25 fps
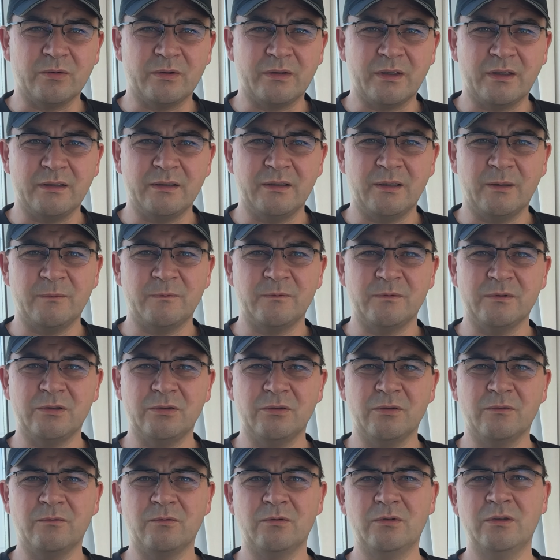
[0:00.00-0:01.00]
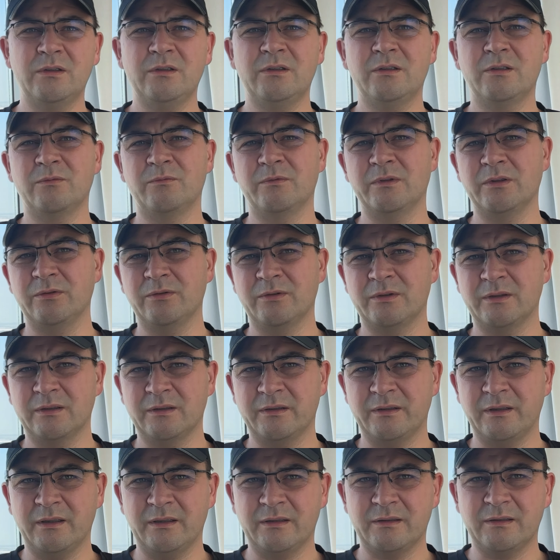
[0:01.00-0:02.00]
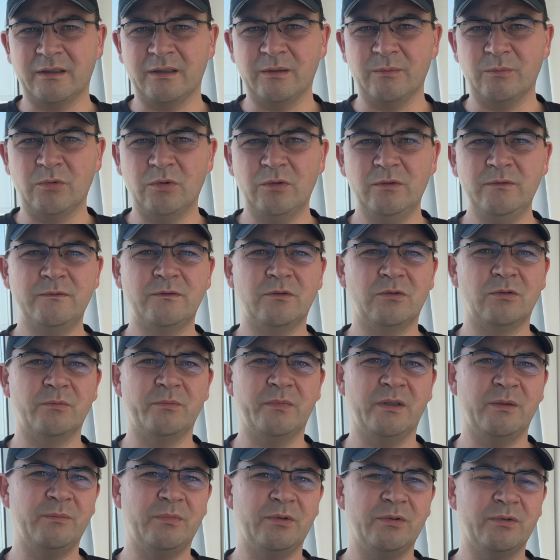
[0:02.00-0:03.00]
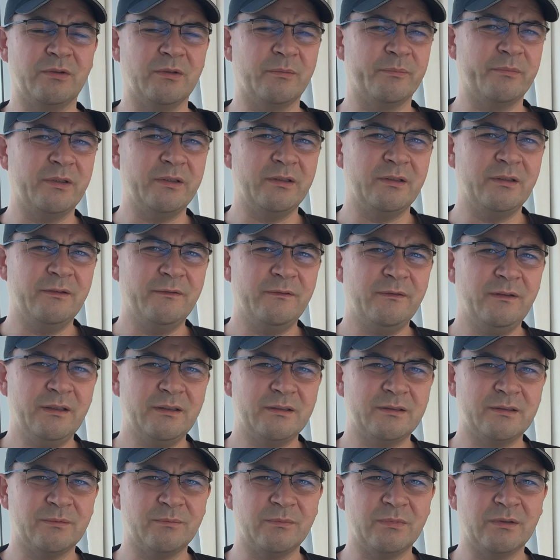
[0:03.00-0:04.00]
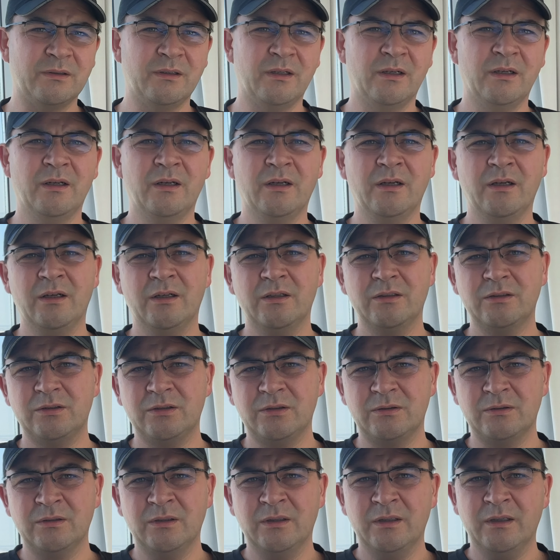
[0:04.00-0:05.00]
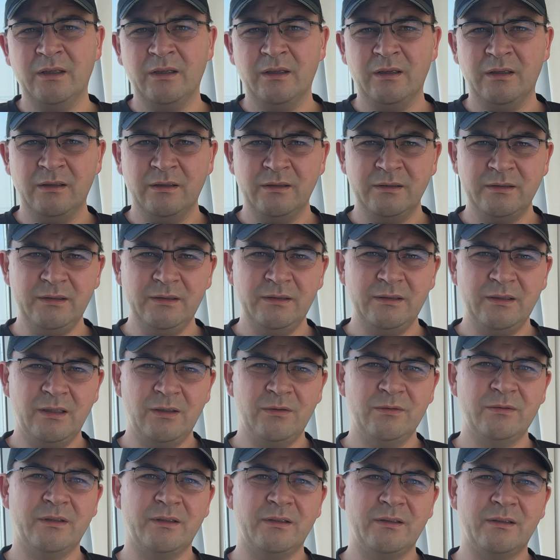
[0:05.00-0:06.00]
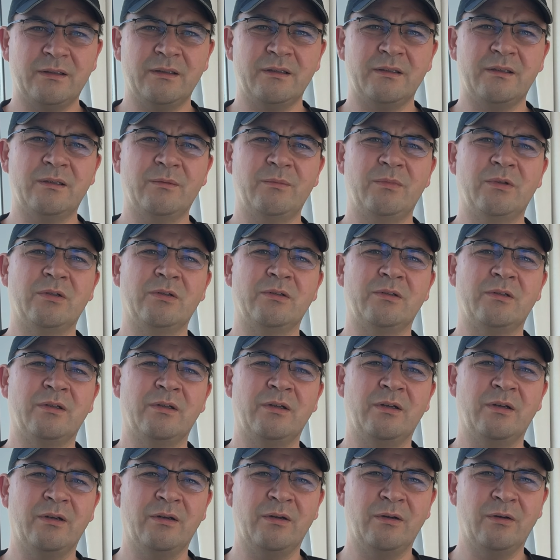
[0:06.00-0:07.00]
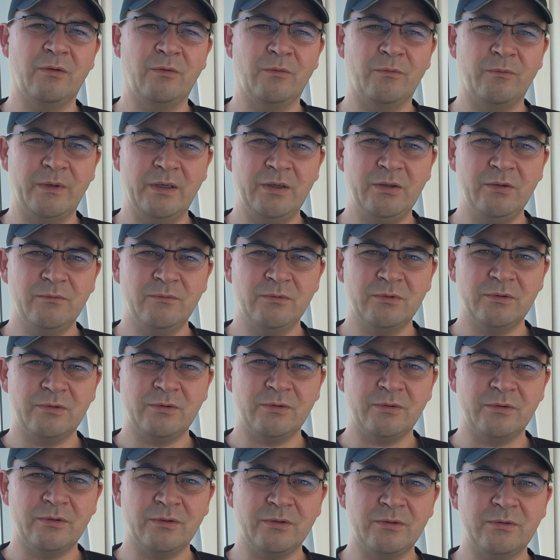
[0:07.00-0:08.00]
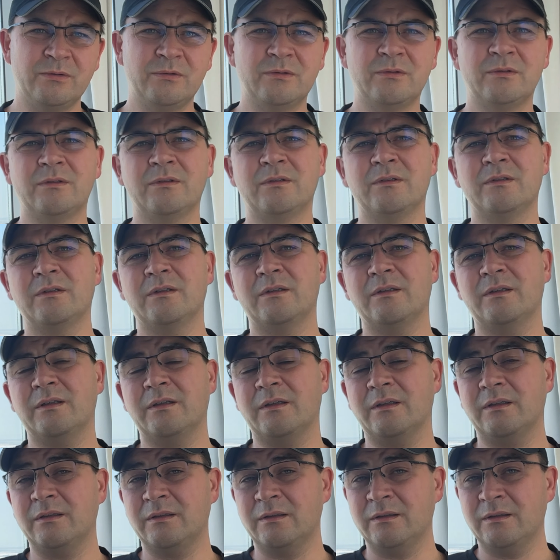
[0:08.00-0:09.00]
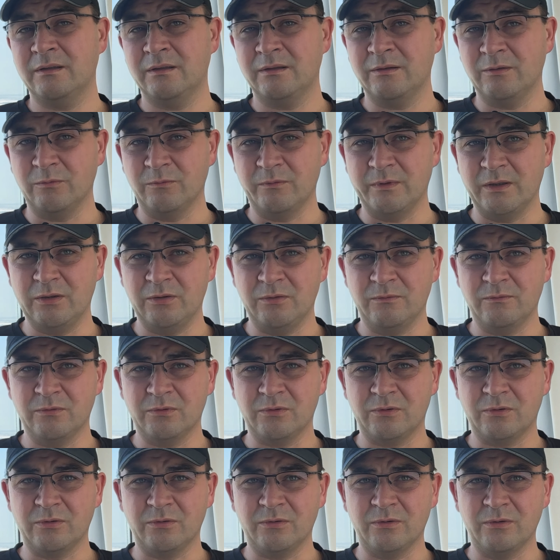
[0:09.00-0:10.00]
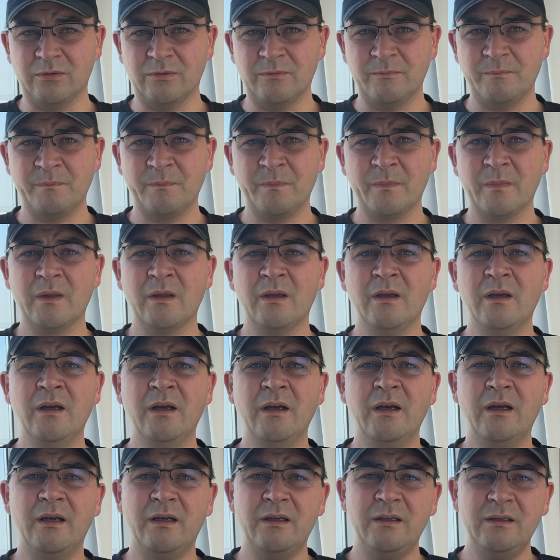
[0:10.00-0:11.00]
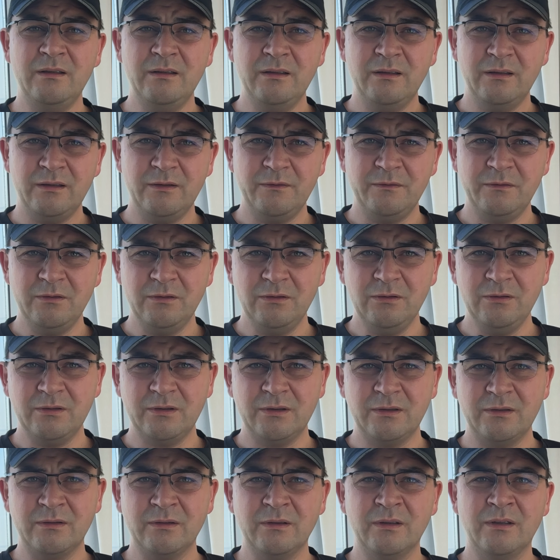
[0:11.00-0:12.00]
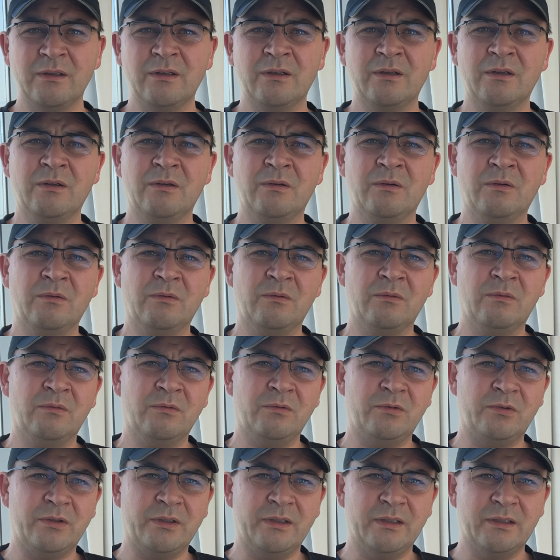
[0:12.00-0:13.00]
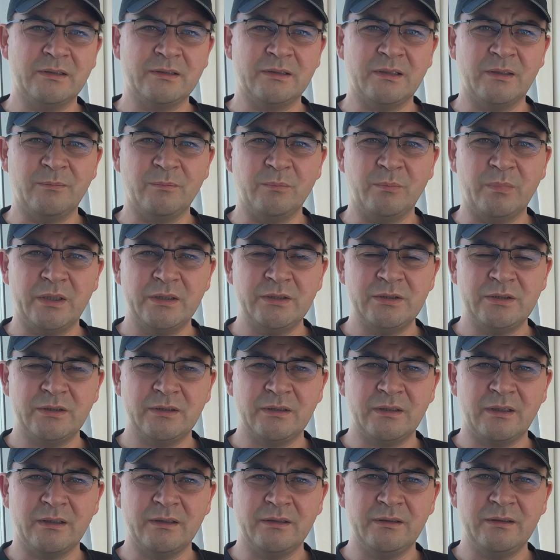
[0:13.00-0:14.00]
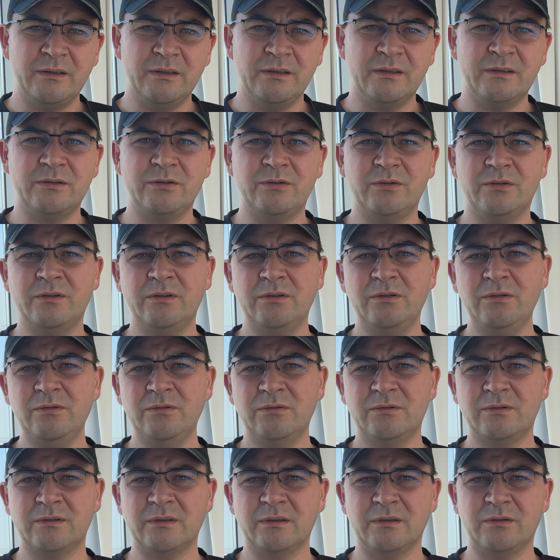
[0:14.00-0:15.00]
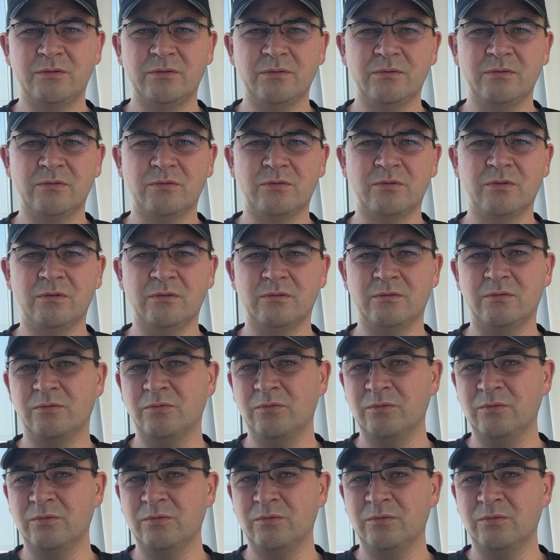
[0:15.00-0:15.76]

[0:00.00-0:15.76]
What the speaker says: tied up with your work when you can take time off, or maybe you're completely flexible. So sit down and think about where you want to go and when you want to go. And if you're looking to get some budget ideas, you can use a tool called